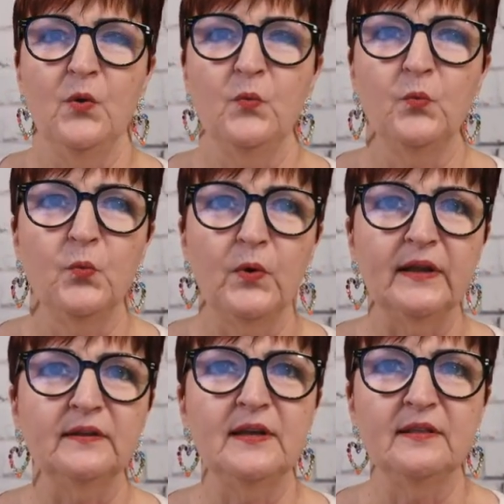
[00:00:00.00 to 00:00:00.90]

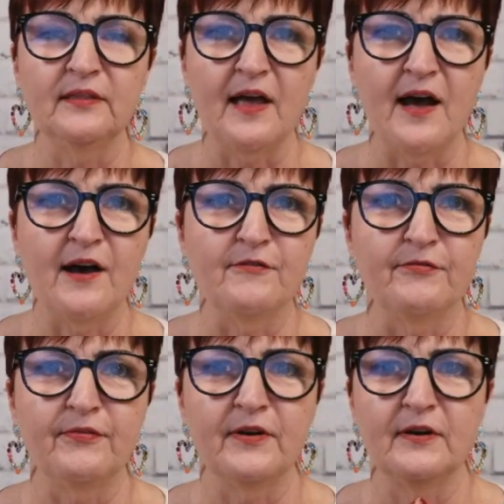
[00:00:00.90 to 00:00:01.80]
really
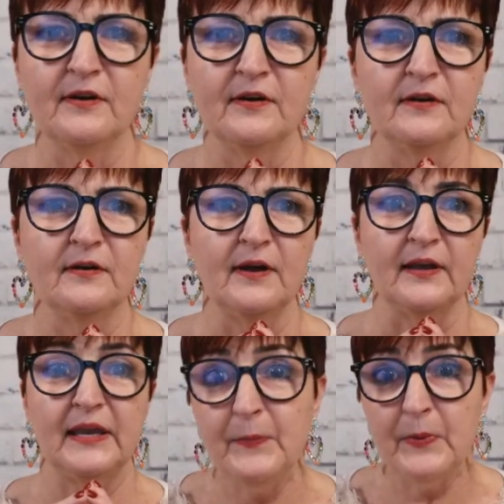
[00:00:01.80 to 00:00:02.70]
love
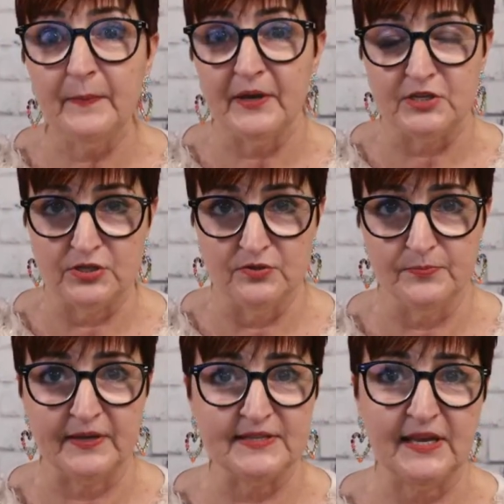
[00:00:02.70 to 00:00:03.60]
keeping my shoes
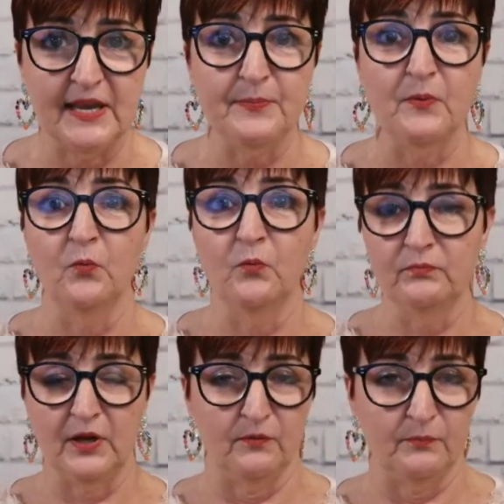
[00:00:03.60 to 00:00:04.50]
because I keep them,
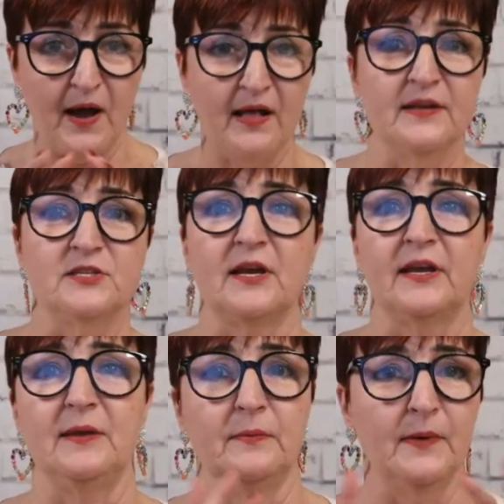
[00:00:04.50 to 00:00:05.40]
polished. I
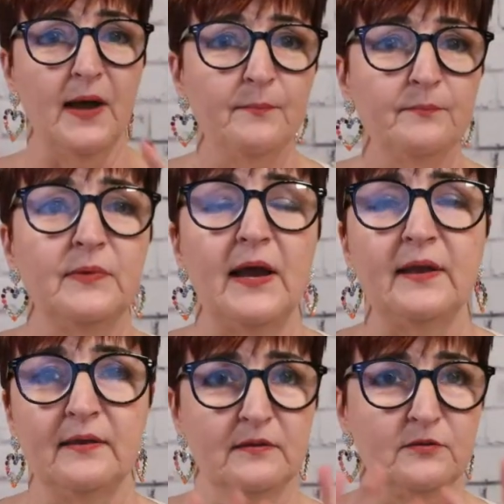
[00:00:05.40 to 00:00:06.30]
keep them up. I
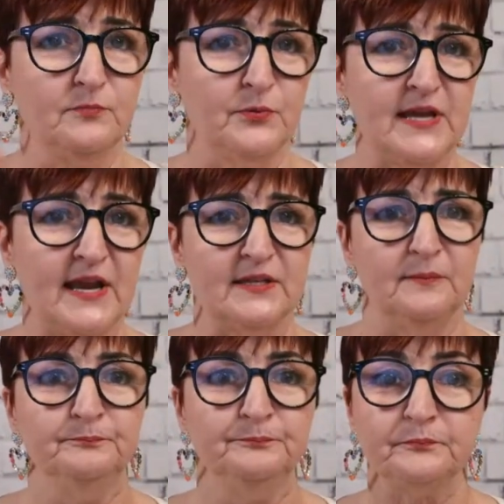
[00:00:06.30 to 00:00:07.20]
protect
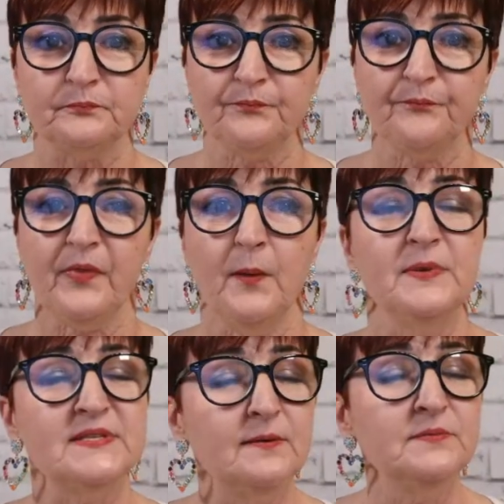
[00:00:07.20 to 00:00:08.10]
them.
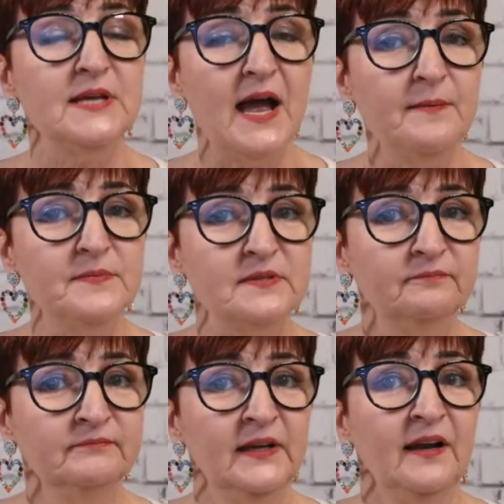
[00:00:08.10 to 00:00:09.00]
But sometimes
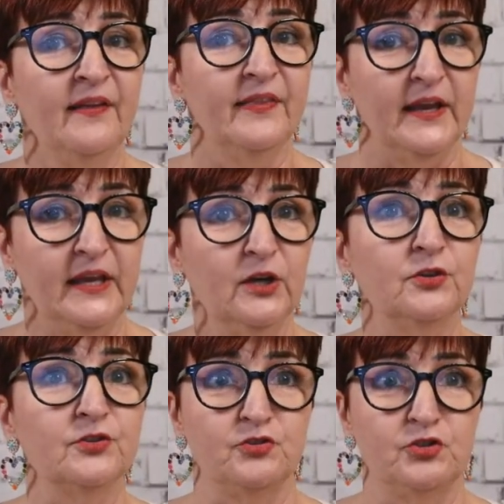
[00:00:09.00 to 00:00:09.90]
the
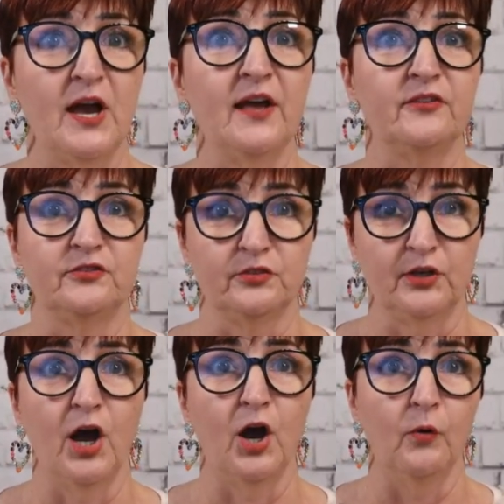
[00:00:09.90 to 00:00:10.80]
heels just
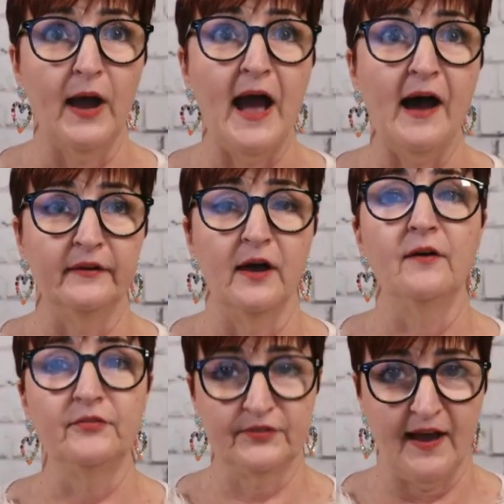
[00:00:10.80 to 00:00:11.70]
go out
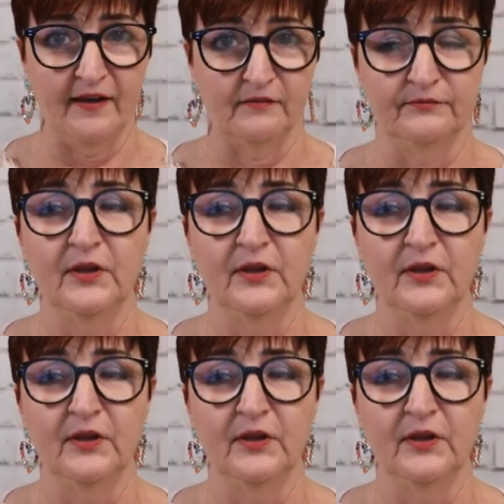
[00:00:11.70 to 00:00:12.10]
of style.